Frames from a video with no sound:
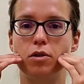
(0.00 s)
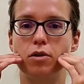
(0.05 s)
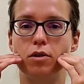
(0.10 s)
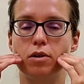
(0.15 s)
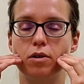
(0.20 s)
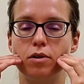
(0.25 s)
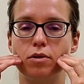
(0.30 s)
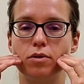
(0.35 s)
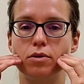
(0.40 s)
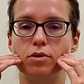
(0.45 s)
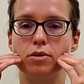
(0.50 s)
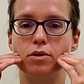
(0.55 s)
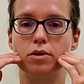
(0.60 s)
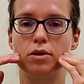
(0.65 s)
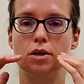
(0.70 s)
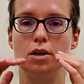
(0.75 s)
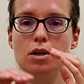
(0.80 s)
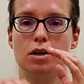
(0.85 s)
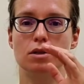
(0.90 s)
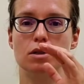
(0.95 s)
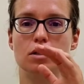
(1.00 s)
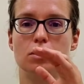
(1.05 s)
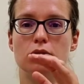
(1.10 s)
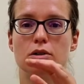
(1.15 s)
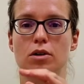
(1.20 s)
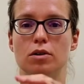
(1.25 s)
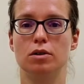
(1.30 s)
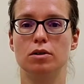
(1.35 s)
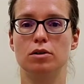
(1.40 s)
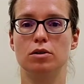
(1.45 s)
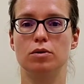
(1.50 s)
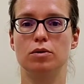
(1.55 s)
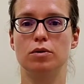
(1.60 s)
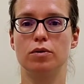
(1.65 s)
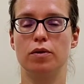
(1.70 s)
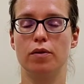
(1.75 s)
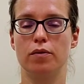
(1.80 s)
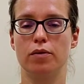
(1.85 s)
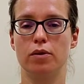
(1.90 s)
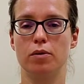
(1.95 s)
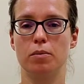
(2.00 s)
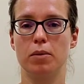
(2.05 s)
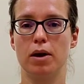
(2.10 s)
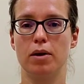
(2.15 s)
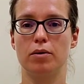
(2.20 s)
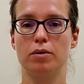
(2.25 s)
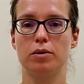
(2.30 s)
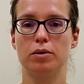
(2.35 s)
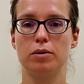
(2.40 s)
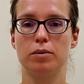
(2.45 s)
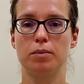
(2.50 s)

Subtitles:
closed, the tongue in the roof of your mouth.